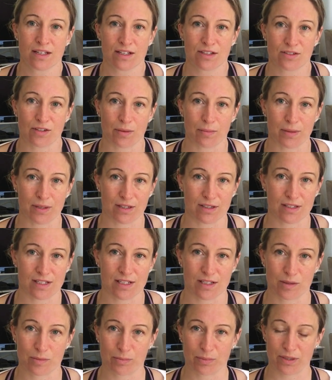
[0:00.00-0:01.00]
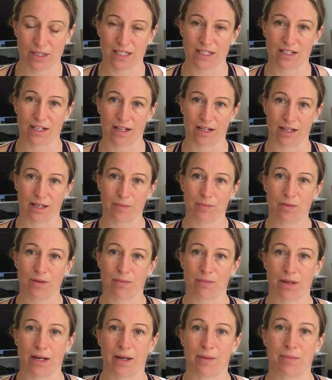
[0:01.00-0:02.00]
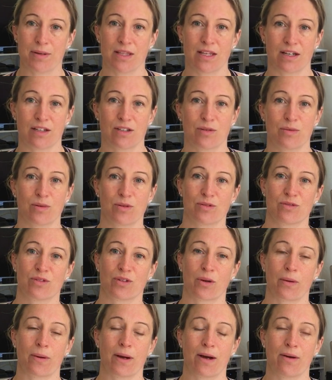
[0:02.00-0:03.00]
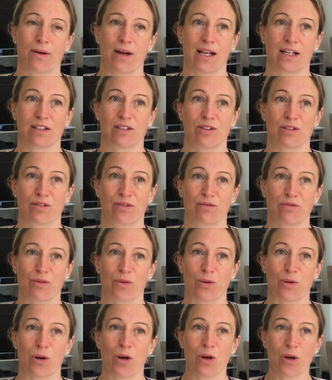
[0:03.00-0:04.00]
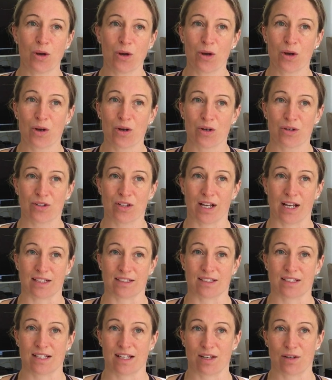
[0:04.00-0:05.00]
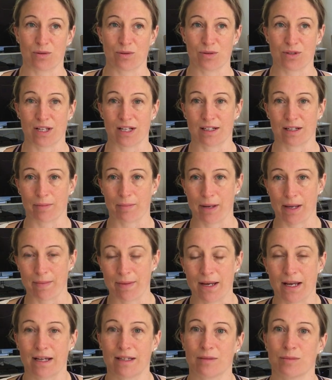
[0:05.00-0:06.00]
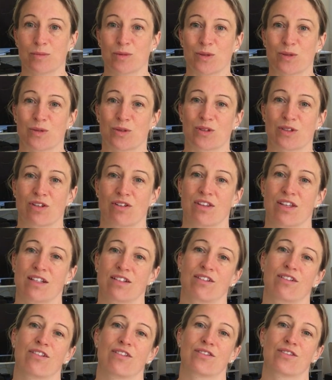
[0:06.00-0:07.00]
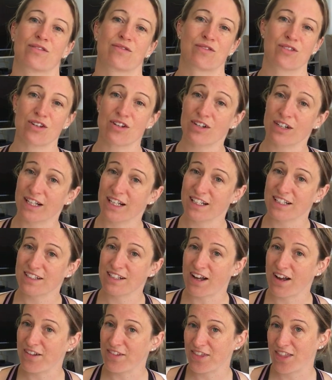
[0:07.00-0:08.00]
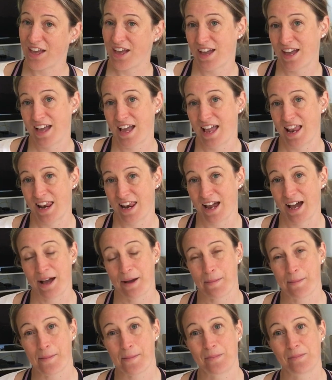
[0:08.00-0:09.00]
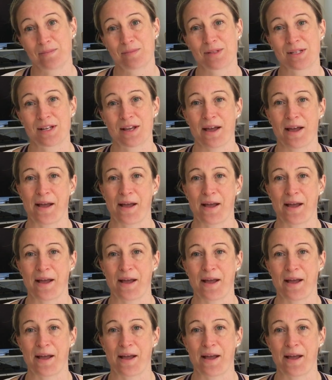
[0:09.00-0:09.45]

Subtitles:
So because it's springtime, it might be that you want to go out and look for and see all the little baby animals. So there's lots of ducklings out there, lambs,